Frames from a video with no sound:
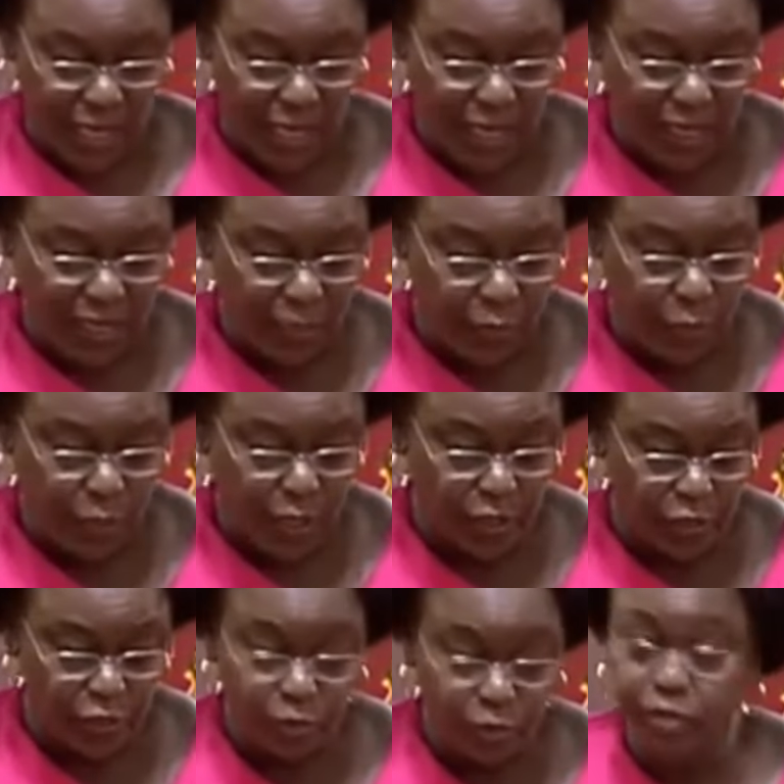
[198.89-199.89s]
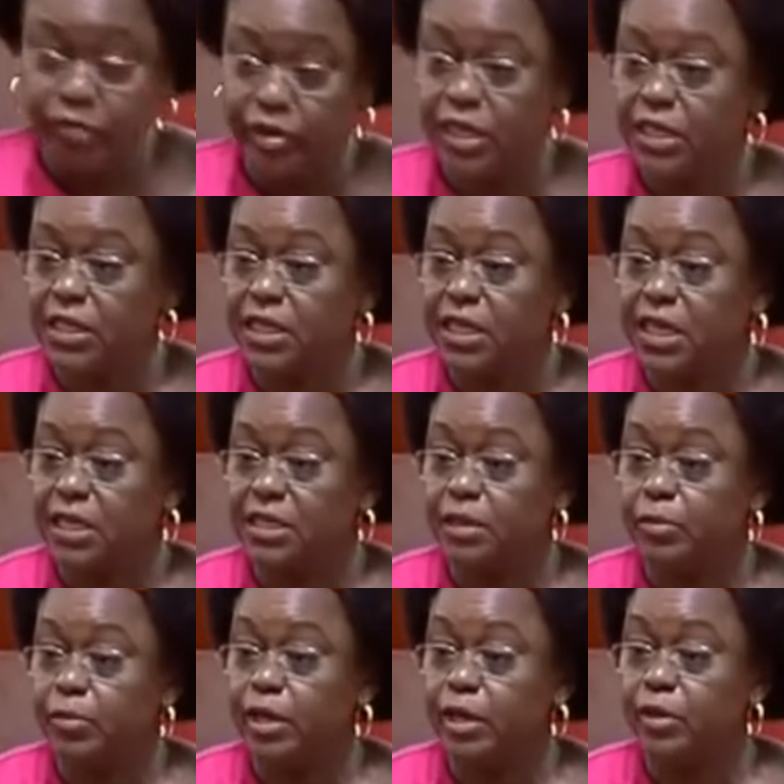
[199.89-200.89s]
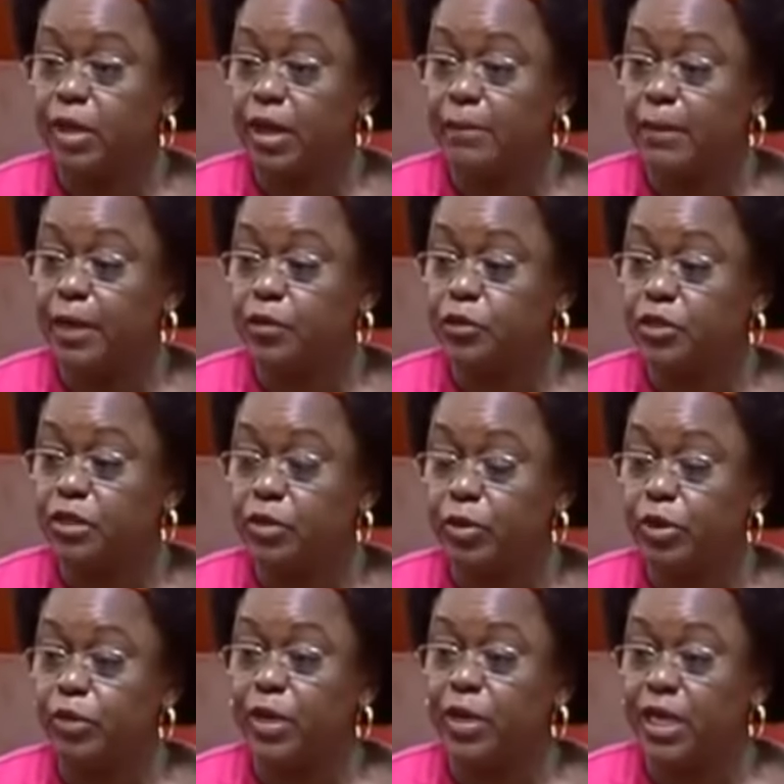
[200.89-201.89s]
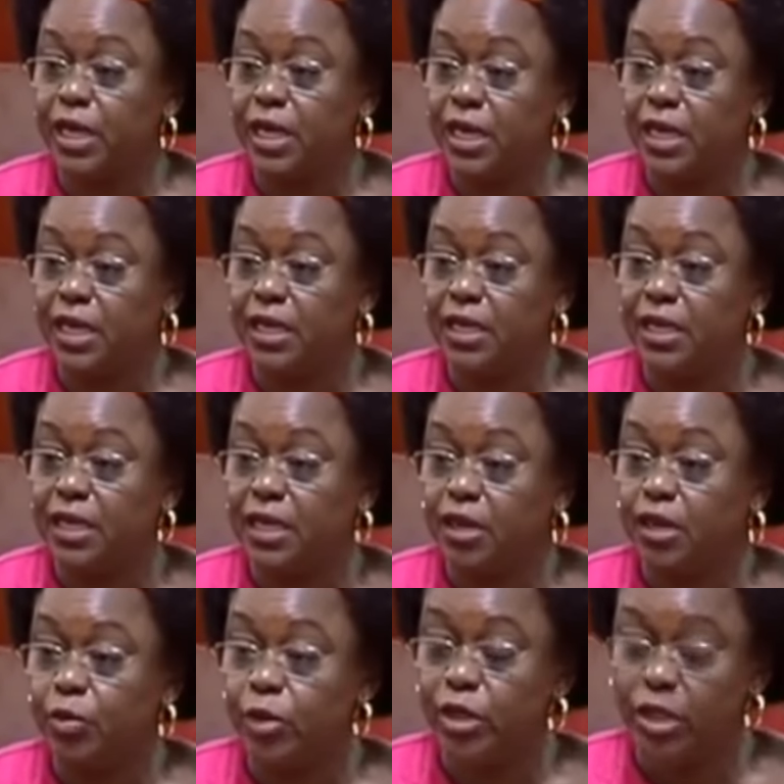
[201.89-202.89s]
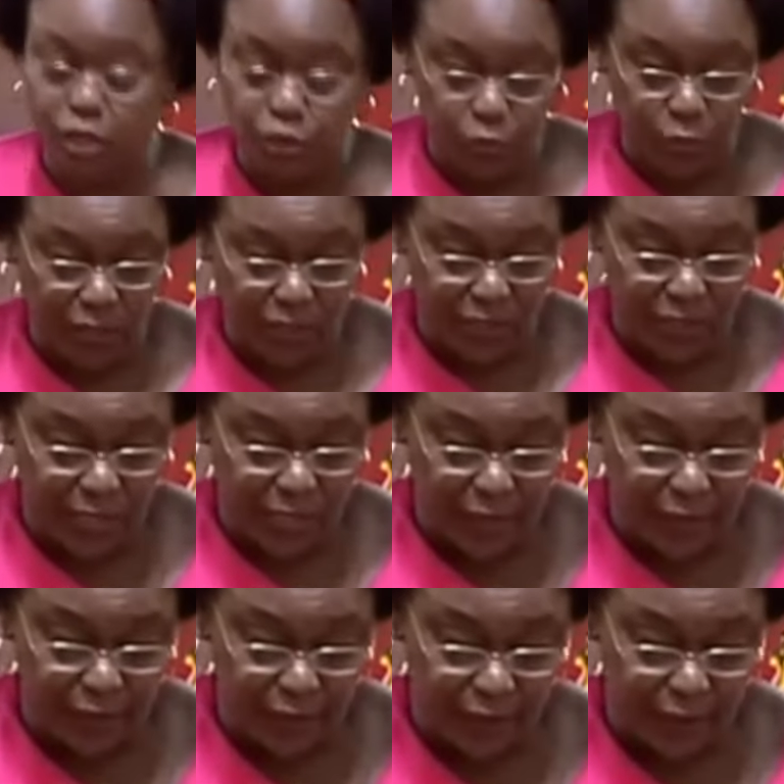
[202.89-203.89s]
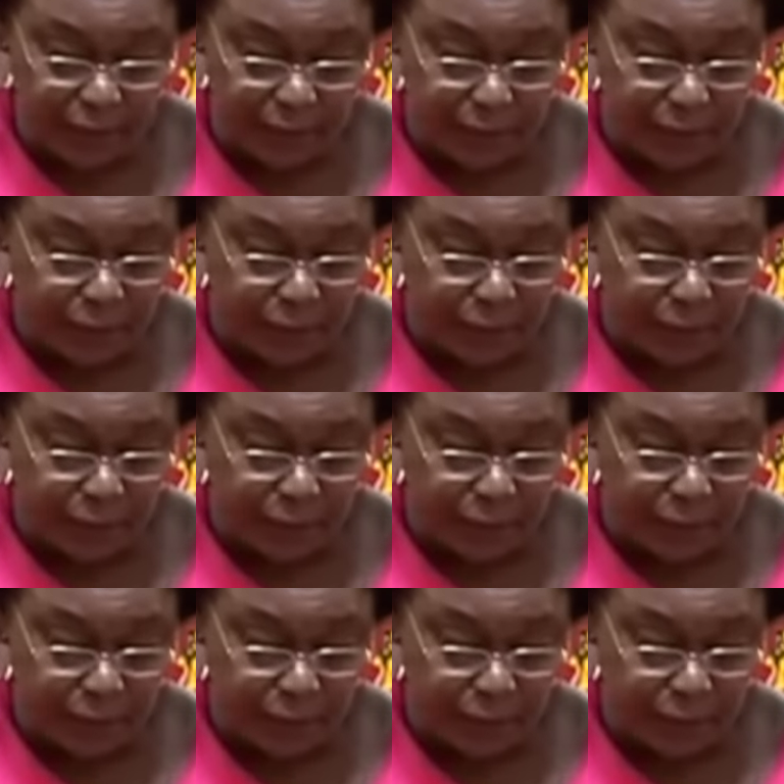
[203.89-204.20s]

I think we need to be very serious about the way we are dealing with issues as a country.